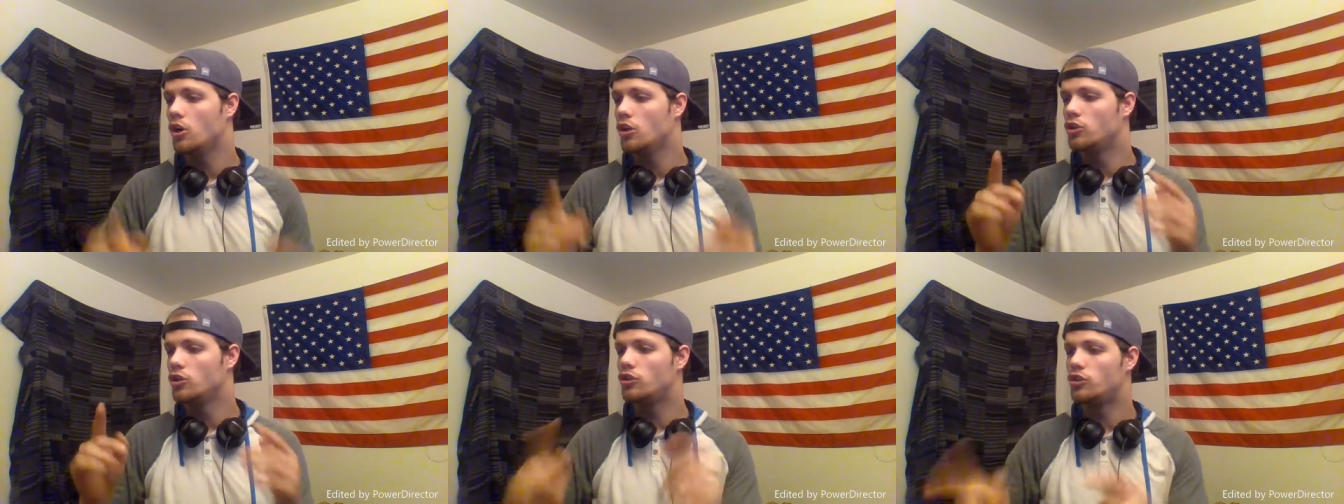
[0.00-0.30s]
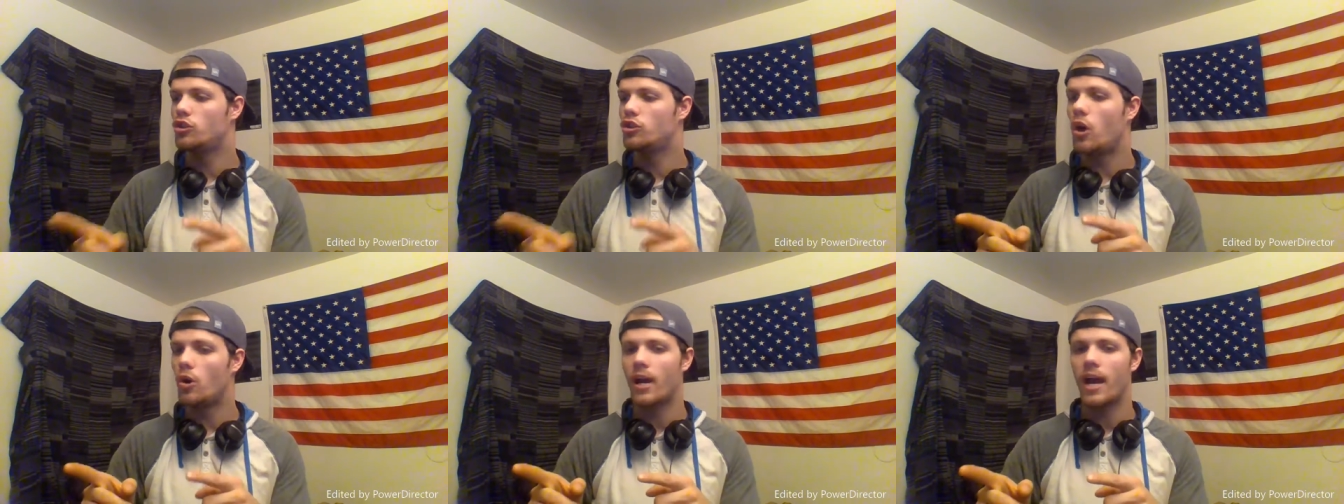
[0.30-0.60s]

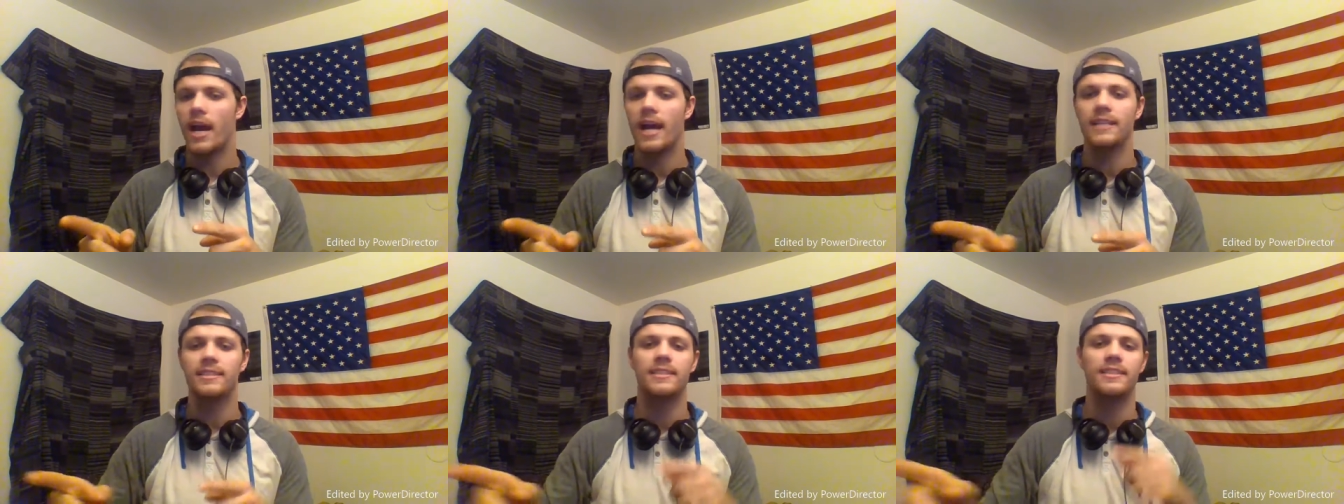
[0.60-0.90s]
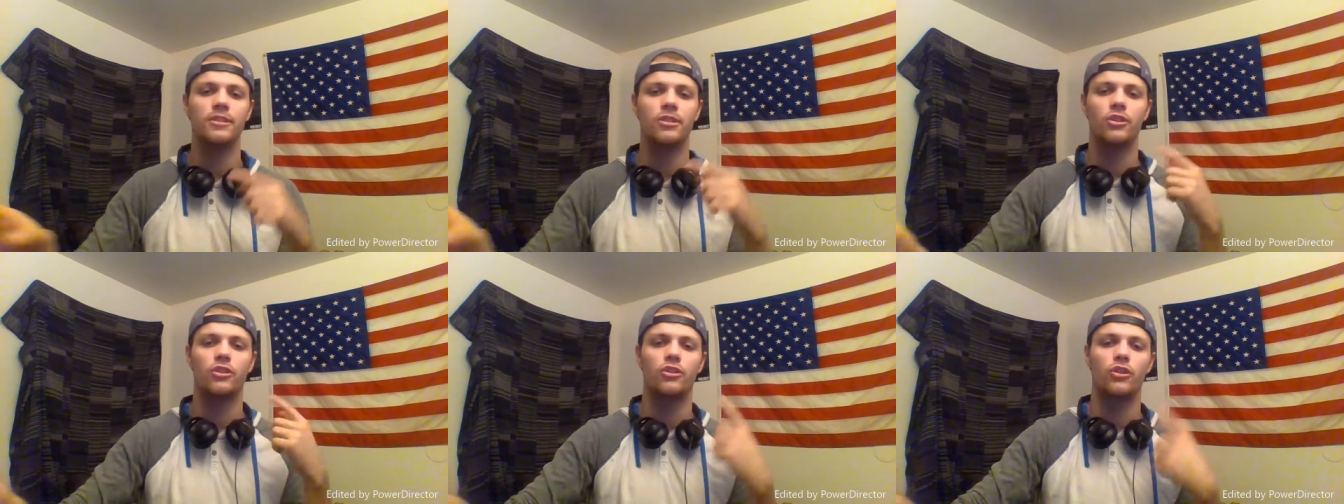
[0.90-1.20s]
So guys,
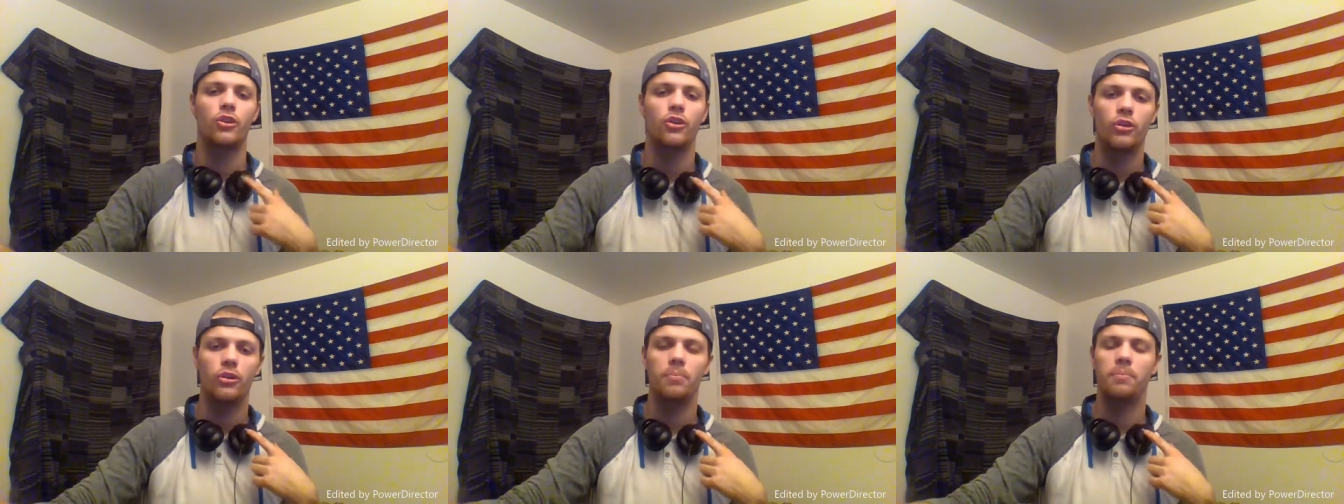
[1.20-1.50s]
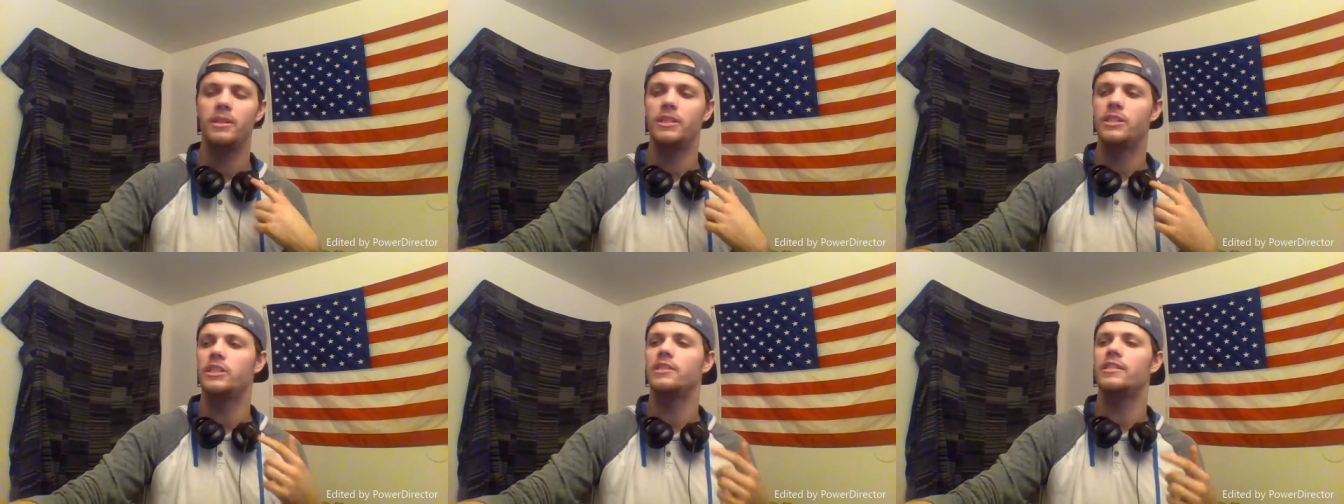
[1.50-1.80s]
these are Turtle
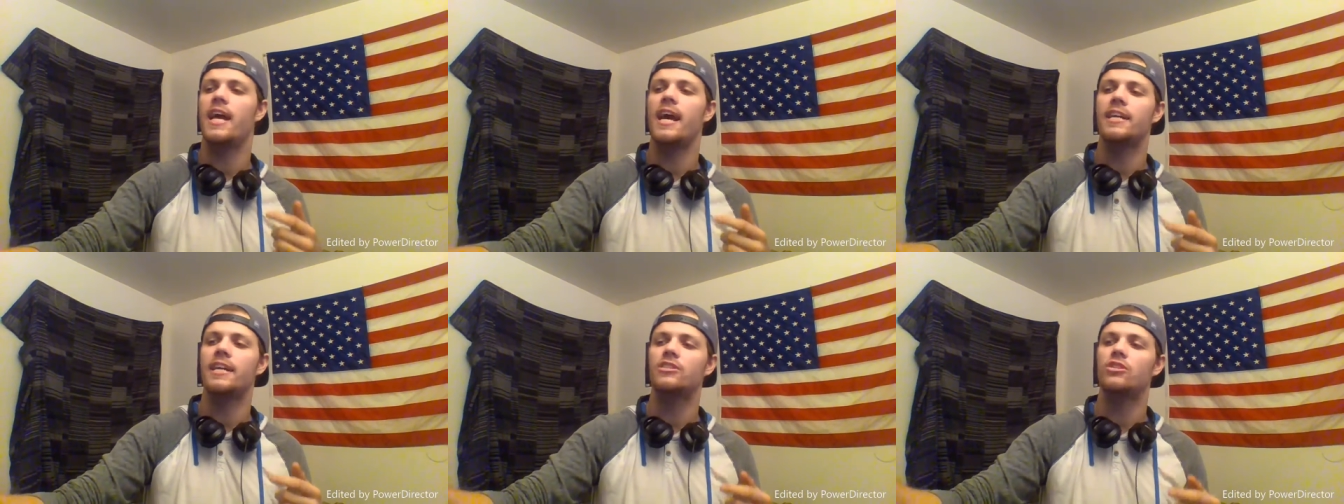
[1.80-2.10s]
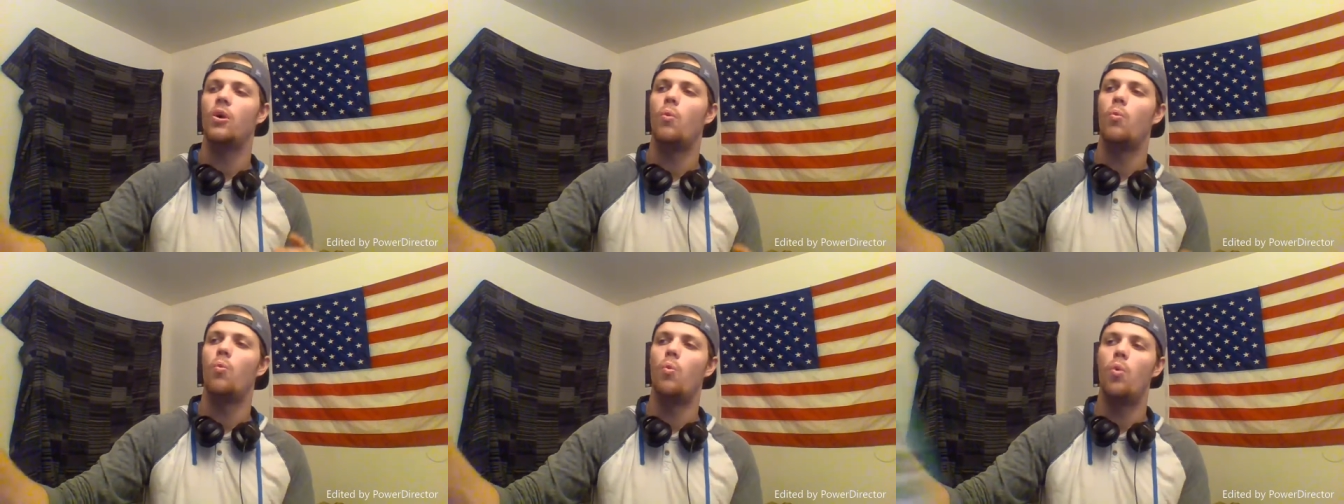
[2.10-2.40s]
Beach
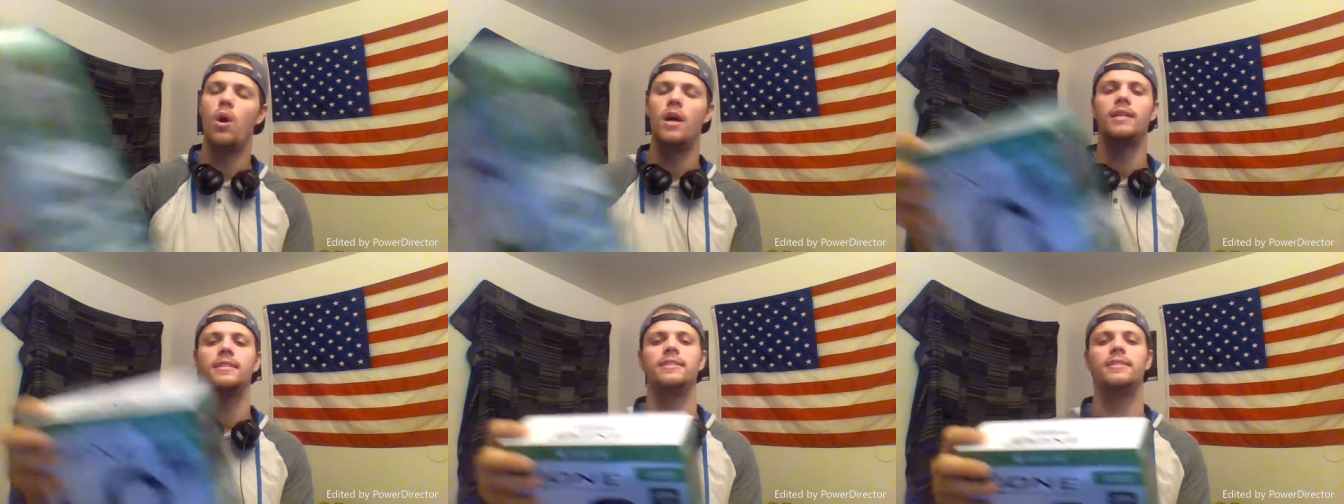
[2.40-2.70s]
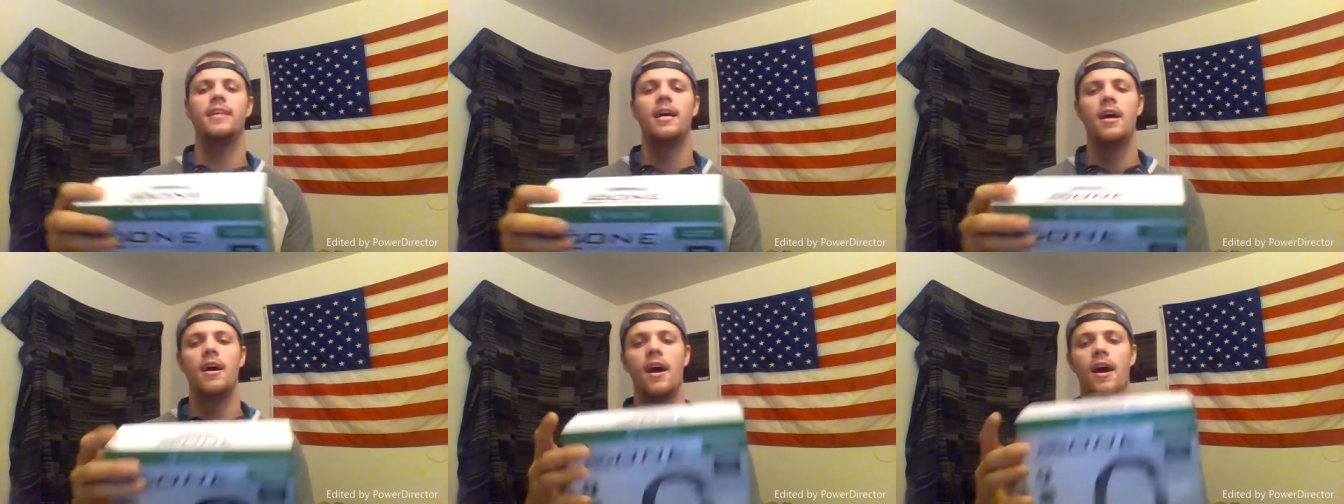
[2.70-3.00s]

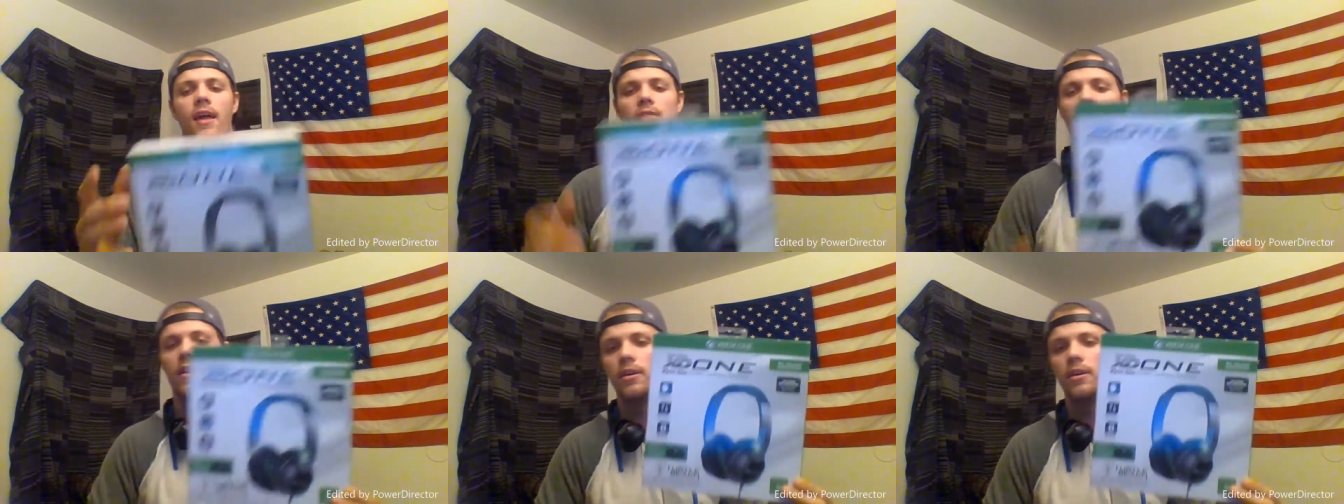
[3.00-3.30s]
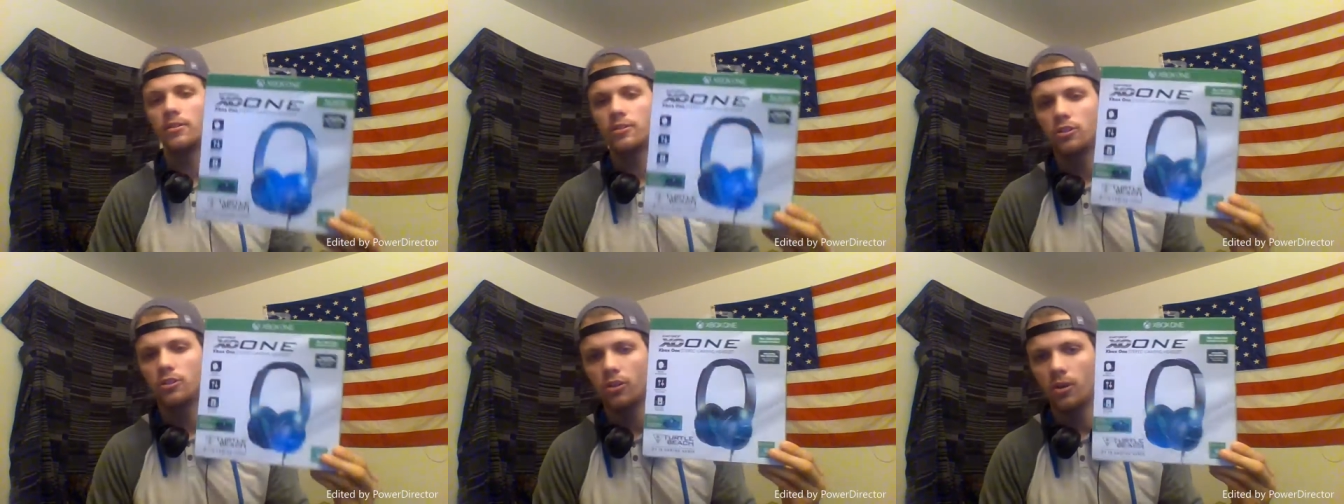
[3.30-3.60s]
X01s that
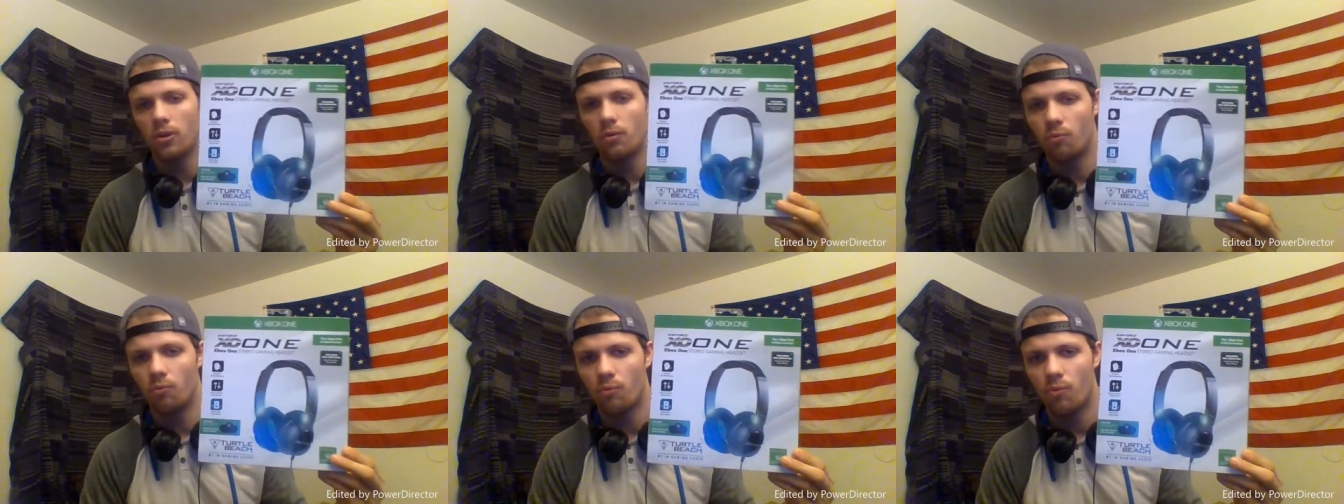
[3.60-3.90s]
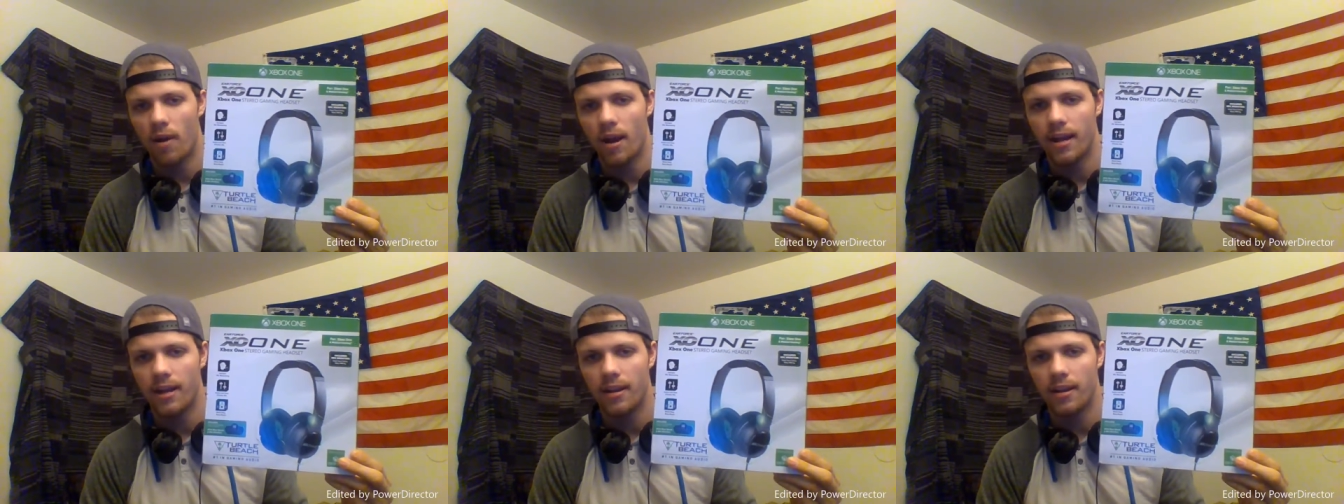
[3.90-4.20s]
I'll show you
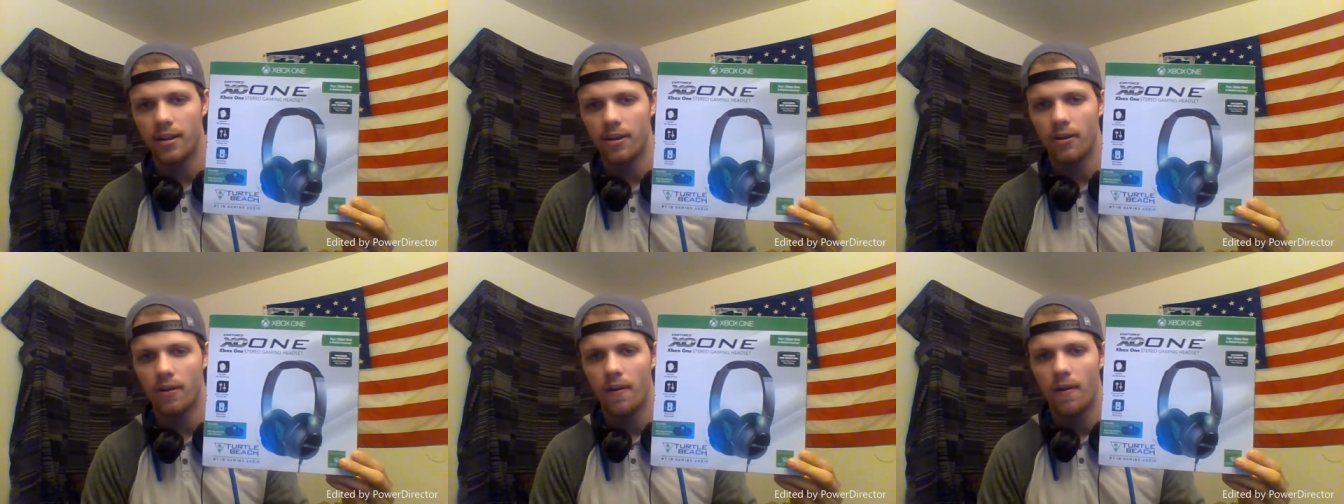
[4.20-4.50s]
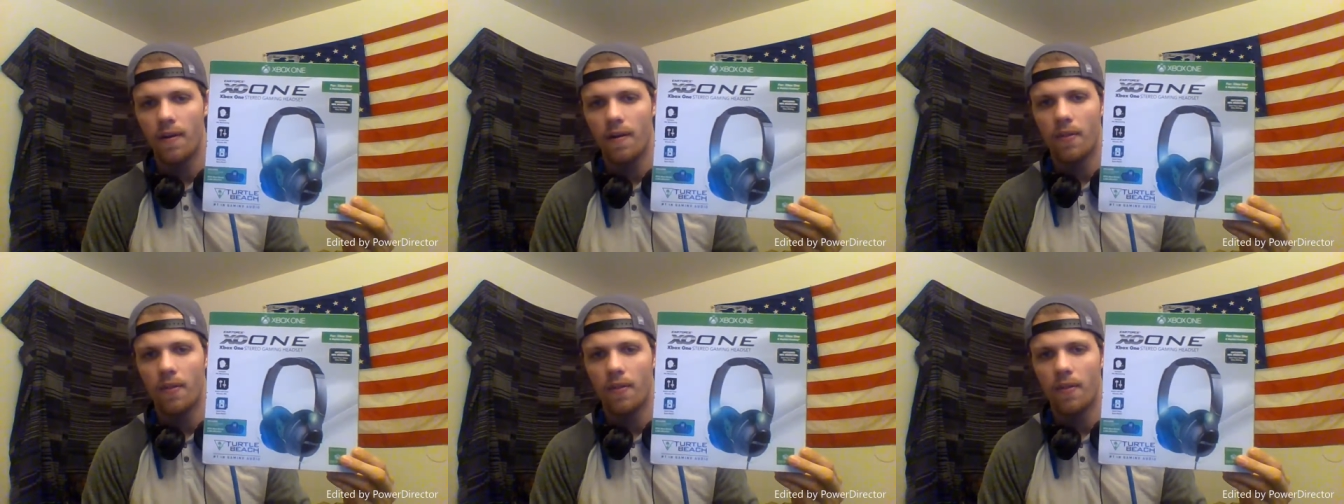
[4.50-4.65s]
right here.